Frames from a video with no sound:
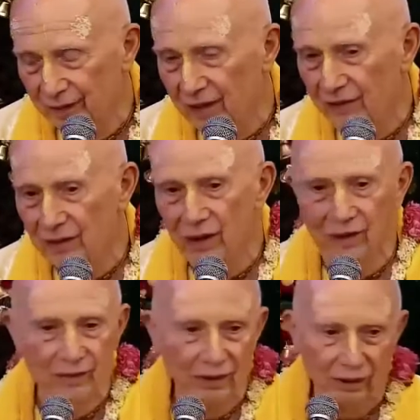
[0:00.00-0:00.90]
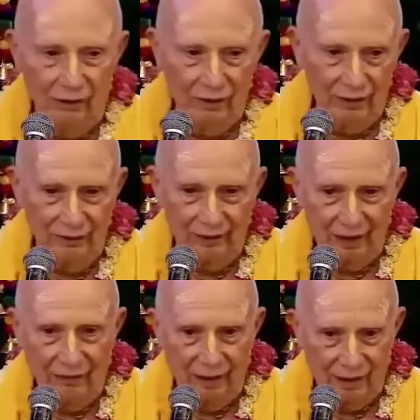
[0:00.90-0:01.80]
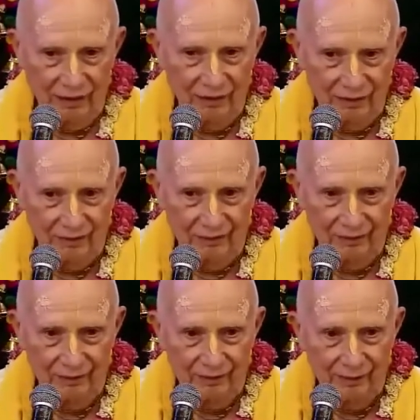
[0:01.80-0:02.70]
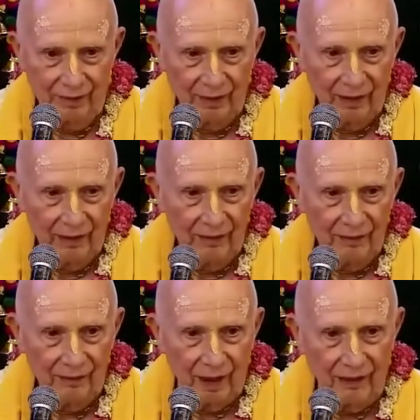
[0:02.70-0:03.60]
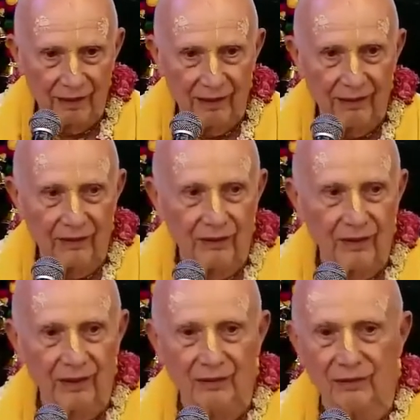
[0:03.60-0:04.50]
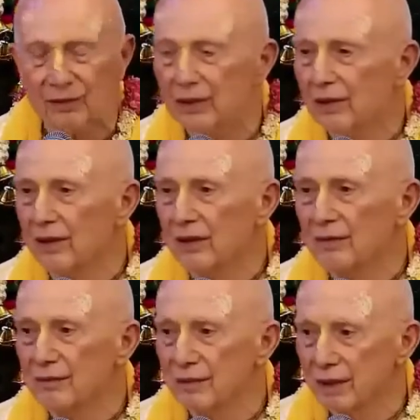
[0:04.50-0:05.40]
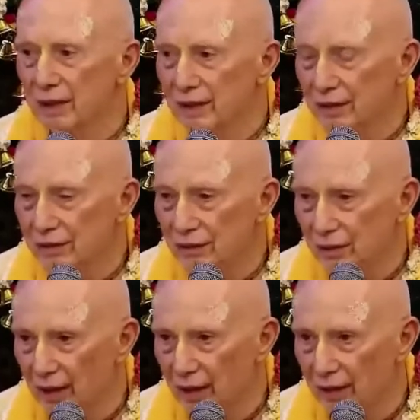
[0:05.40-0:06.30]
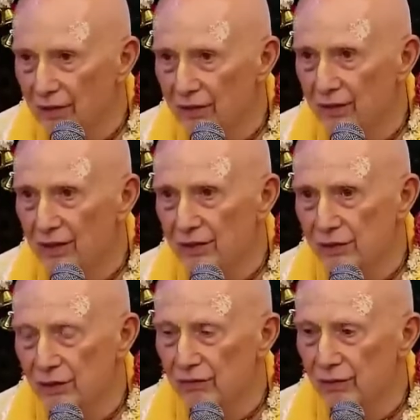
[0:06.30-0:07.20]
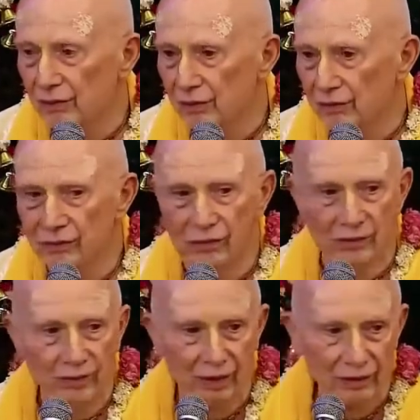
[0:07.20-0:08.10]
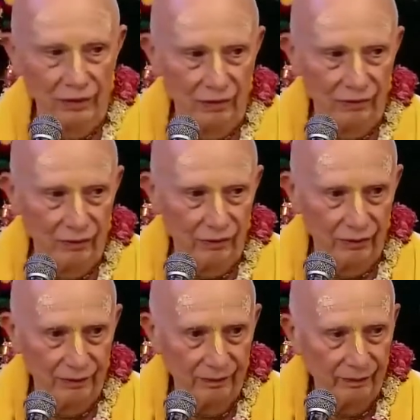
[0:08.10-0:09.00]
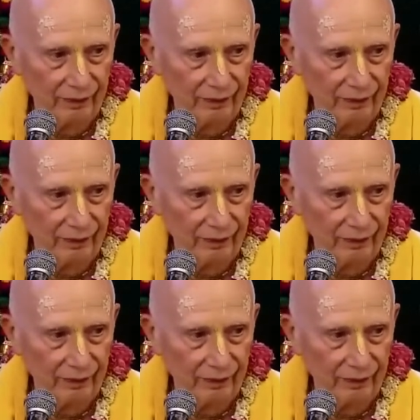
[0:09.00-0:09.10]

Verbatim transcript: That is karma yoga at best. Bhakti yoga really means to actually serve the Lord for the pleasure of the Lord.